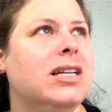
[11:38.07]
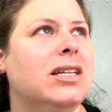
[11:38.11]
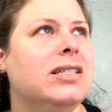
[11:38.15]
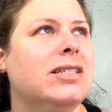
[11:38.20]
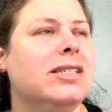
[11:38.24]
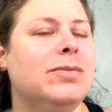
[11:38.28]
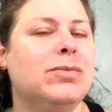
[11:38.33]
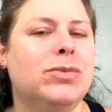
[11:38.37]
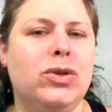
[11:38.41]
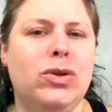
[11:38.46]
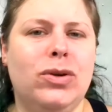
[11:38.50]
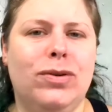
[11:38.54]

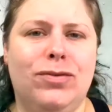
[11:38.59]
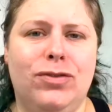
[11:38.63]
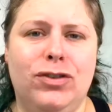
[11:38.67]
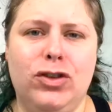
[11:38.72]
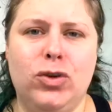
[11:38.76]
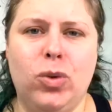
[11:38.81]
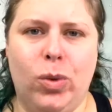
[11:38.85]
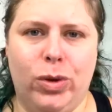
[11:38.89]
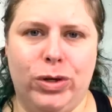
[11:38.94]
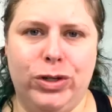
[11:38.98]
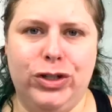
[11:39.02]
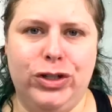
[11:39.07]
some sort of
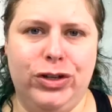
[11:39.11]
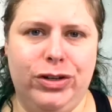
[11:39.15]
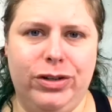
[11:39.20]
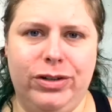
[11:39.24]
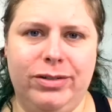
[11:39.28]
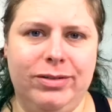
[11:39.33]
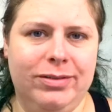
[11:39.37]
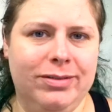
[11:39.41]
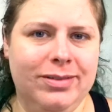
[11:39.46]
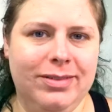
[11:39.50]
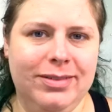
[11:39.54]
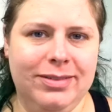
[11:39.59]
torture
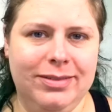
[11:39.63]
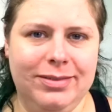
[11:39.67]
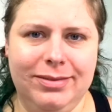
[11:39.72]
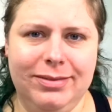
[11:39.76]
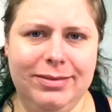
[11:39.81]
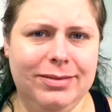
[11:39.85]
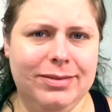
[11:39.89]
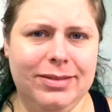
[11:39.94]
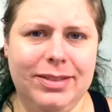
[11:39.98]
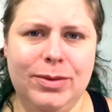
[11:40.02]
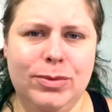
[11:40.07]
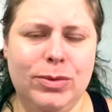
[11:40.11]

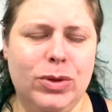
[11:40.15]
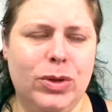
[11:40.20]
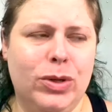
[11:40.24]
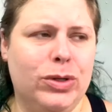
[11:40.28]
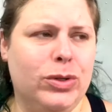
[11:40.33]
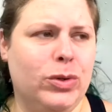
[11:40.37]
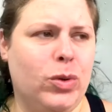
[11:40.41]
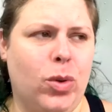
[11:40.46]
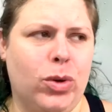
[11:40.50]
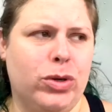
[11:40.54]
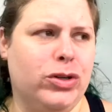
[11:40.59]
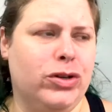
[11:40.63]

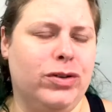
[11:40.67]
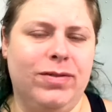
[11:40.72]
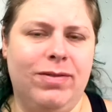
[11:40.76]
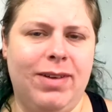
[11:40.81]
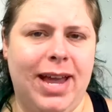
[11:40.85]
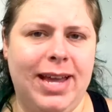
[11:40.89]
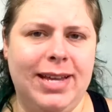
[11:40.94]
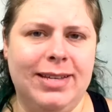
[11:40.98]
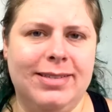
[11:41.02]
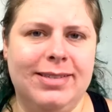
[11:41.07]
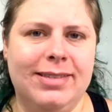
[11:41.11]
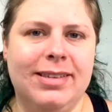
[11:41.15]

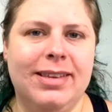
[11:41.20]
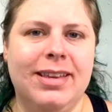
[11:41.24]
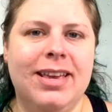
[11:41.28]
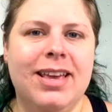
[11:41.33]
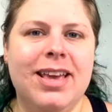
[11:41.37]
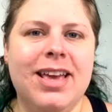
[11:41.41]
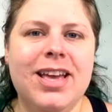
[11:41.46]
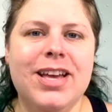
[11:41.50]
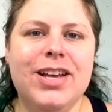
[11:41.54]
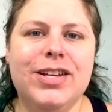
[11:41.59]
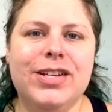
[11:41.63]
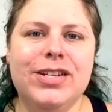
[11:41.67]
device.
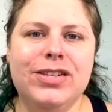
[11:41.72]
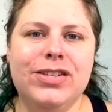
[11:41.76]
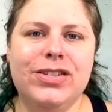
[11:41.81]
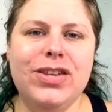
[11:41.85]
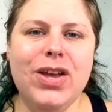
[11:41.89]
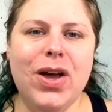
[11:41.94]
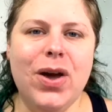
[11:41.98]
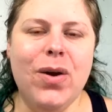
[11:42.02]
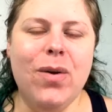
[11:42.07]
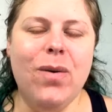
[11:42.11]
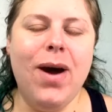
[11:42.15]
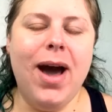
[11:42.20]

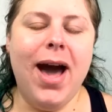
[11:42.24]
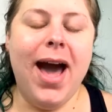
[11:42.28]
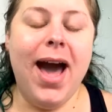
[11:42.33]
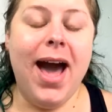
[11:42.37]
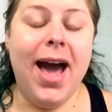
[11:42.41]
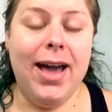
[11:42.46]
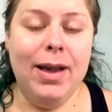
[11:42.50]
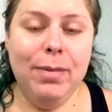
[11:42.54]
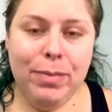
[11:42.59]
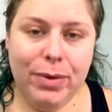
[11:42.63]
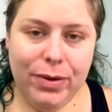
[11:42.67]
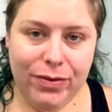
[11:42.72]
So
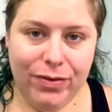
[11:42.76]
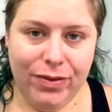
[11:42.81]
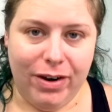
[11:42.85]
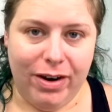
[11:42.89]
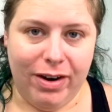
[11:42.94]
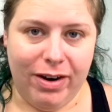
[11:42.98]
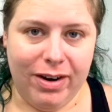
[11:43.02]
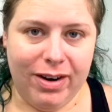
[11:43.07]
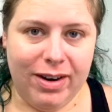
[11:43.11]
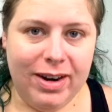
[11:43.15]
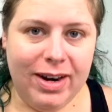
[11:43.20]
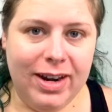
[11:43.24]
I
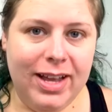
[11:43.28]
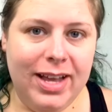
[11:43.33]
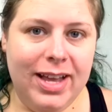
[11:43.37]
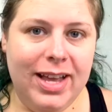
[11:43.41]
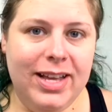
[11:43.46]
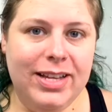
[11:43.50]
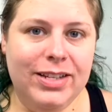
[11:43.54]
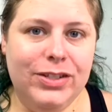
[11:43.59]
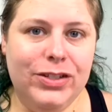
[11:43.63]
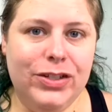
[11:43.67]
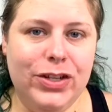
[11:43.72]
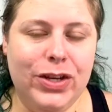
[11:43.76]
prefer
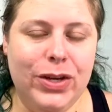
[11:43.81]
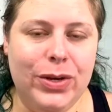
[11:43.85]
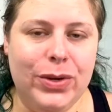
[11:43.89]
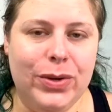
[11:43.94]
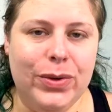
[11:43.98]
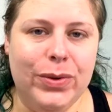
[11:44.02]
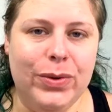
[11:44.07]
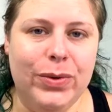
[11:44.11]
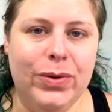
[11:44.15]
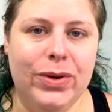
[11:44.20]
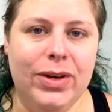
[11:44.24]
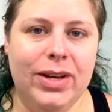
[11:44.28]

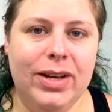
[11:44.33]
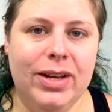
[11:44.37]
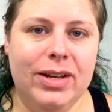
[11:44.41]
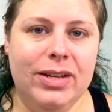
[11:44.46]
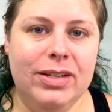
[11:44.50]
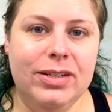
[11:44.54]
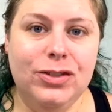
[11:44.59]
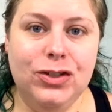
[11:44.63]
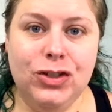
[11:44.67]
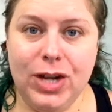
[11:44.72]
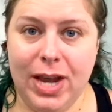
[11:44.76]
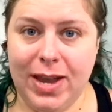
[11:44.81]
to
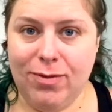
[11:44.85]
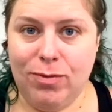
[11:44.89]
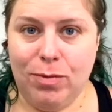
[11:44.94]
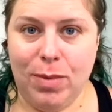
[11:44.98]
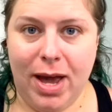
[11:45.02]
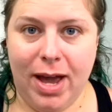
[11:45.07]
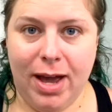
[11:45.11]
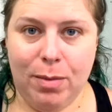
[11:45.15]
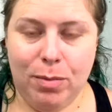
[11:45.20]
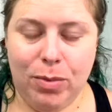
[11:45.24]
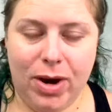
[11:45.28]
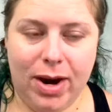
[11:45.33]
shave
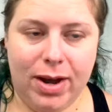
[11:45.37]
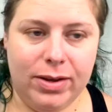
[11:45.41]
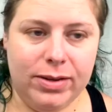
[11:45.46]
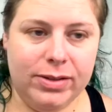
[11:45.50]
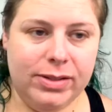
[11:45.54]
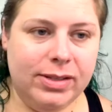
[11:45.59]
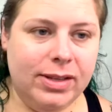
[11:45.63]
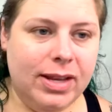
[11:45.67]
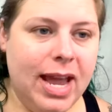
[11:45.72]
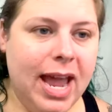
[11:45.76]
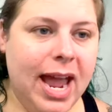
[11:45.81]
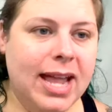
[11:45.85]
my
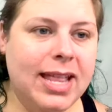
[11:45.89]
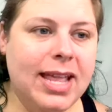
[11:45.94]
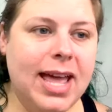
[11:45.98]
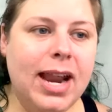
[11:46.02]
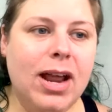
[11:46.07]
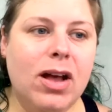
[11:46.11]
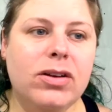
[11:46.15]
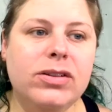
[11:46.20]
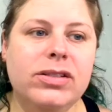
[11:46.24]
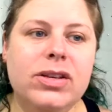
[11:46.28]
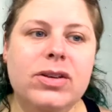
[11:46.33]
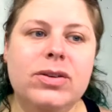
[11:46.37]
eyebrows. And that
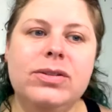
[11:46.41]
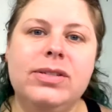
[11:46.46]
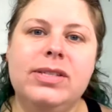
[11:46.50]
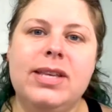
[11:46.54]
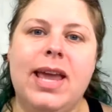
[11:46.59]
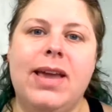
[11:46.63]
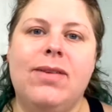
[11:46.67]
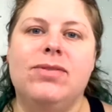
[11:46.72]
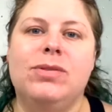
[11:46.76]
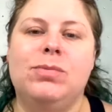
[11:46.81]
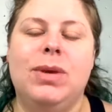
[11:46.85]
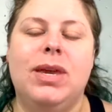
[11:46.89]
also
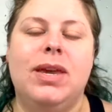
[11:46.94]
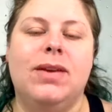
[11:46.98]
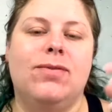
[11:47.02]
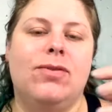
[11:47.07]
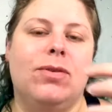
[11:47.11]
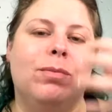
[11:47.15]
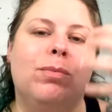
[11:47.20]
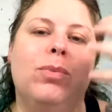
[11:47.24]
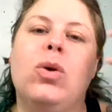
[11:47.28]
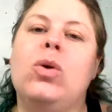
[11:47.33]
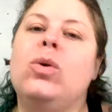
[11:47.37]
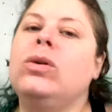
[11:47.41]
saves me
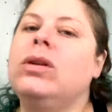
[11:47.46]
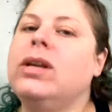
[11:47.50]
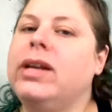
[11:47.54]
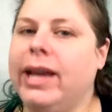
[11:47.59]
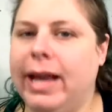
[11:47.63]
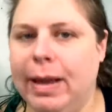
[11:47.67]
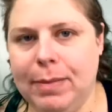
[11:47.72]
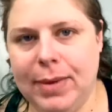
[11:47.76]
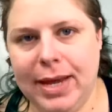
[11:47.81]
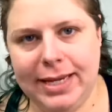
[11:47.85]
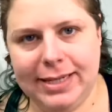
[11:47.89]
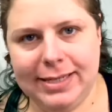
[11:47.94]
from pulling
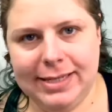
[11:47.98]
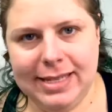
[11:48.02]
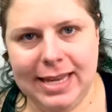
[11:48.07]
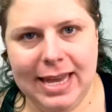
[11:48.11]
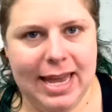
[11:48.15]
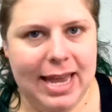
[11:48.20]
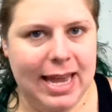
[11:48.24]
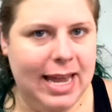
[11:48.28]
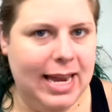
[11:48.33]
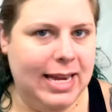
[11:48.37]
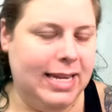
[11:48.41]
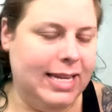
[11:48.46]
at my
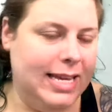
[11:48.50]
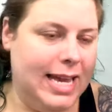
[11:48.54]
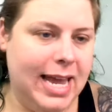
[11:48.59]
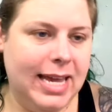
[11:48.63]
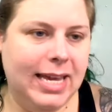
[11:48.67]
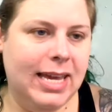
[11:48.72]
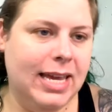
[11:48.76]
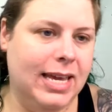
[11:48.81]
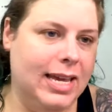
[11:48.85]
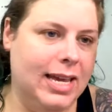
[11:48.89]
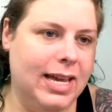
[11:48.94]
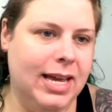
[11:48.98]
skin,
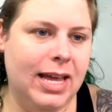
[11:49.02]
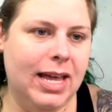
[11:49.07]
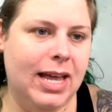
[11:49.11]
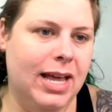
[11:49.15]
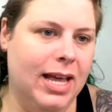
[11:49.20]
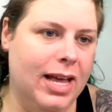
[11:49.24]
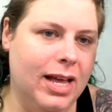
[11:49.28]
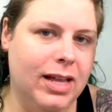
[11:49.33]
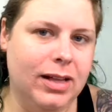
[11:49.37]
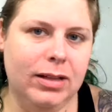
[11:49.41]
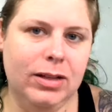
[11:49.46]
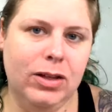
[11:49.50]
yanking
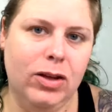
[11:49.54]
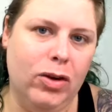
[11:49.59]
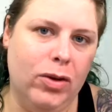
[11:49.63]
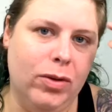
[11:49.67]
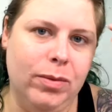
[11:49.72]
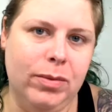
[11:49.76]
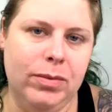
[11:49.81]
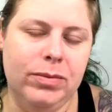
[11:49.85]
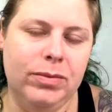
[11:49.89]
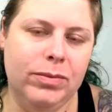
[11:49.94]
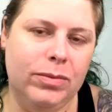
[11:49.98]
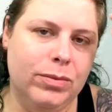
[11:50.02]

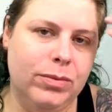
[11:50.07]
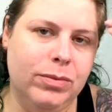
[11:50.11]
little